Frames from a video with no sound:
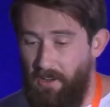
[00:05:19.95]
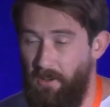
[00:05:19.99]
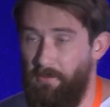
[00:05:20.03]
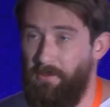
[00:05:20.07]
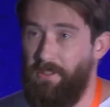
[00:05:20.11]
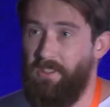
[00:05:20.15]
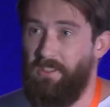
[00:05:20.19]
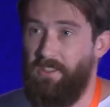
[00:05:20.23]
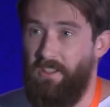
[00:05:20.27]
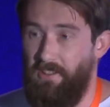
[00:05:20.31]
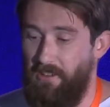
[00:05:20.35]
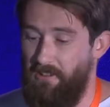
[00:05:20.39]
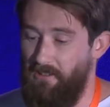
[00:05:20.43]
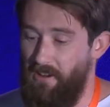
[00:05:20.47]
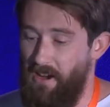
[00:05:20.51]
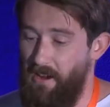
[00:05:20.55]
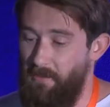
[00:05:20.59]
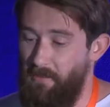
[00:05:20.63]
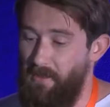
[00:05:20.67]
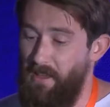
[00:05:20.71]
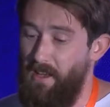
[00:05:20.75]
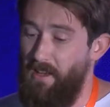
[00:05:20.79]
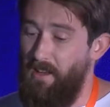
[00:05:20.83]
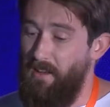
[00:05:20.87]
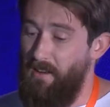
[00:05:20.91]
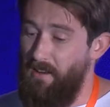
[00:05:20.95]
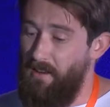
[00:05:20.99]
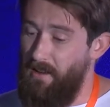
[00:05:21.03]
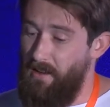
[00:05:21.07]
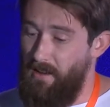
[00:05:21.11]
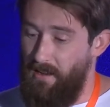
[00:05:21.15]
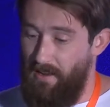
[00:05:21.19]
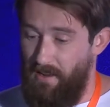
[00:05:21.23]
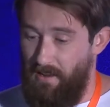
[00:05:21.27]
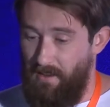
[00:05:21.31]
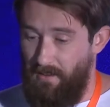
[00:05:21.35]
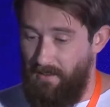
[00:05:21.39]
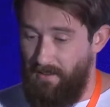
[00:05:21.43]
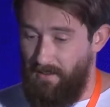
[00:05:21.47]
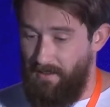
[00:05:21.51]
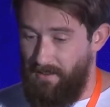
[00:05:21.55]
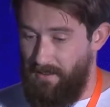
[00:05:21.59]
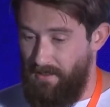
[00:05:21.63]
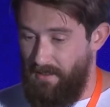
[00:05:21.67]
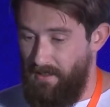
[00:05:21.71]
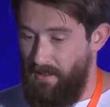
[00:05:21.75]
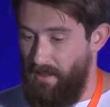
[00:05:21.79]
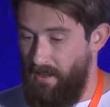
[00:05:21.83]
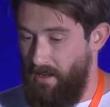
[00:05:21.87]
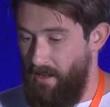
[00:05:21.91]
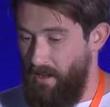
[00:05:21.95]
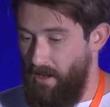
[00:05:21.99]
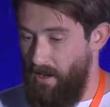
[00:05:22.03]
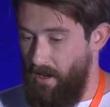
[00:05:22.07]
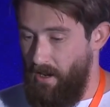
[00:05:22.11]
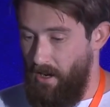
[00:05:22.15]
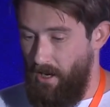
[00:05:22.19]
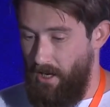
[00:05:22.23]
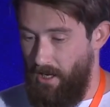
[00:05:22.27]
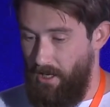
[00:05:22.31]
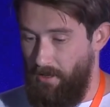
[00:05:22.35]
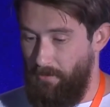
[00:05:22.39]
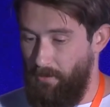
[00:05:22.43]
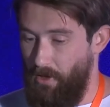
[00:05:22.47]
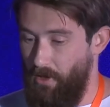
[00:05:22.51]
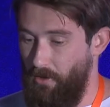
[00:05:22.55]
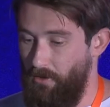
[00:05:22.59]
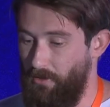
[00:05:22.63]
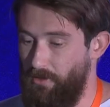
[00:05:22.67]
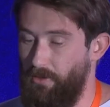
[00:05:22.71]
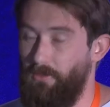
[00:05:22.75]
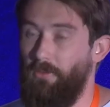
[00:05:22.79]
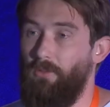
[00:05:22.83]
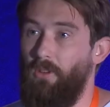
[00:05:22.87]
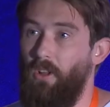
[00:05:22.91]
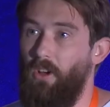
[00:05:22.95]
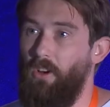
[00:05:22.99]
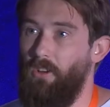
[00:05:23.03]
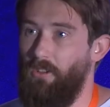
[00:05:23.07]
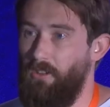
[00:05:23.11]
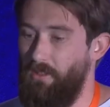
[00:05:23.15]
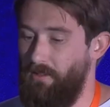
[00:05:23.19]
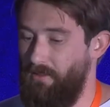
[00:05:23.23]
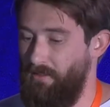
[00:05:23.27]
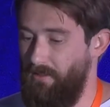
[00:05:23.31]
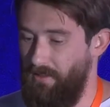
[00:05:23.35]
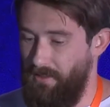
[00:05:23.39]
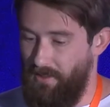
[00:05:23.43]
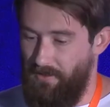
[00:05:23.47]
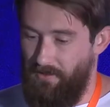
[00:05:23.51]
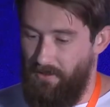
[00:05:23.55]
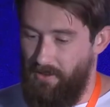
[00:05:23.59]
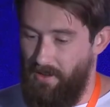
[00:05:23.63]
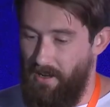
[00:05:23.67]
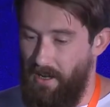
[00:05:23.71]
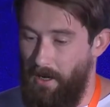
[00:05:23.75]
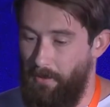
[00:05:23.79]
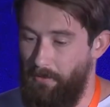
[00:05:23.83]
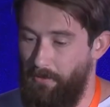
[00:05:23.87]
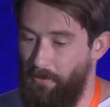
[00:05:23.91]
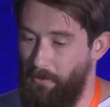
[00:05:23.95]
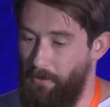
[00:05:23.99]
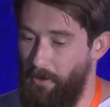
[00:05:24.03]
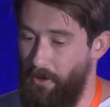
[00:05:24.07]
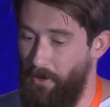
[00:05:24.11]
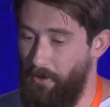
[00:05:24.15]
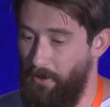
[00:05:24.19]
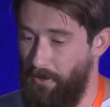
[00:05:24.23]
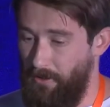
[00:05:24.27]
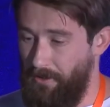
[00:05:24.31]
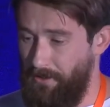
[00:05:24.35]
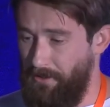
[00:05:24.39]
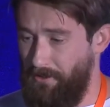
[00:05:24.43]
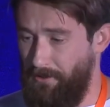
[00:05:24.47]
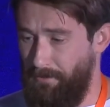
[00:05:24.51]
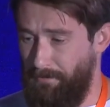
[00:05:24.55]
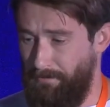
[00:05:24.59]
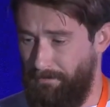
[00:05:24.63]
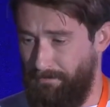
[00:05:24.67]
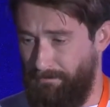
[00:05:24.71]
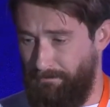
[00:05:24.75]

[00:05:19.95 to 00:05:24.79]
I'm just going to grab that and I am going to log this very helpful notice.